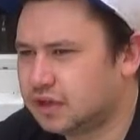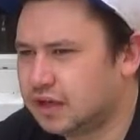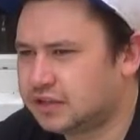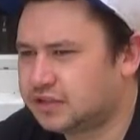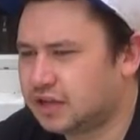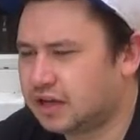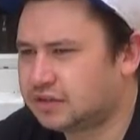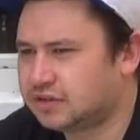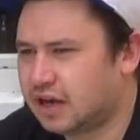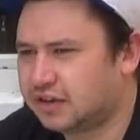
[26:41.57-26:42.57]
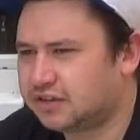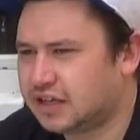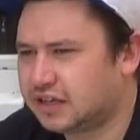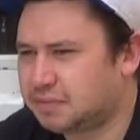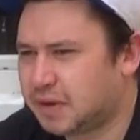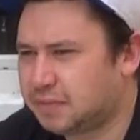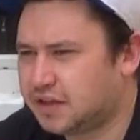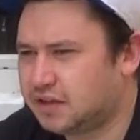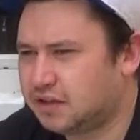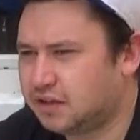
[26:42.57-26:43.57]
I think
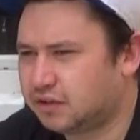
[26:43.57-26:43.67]
maybe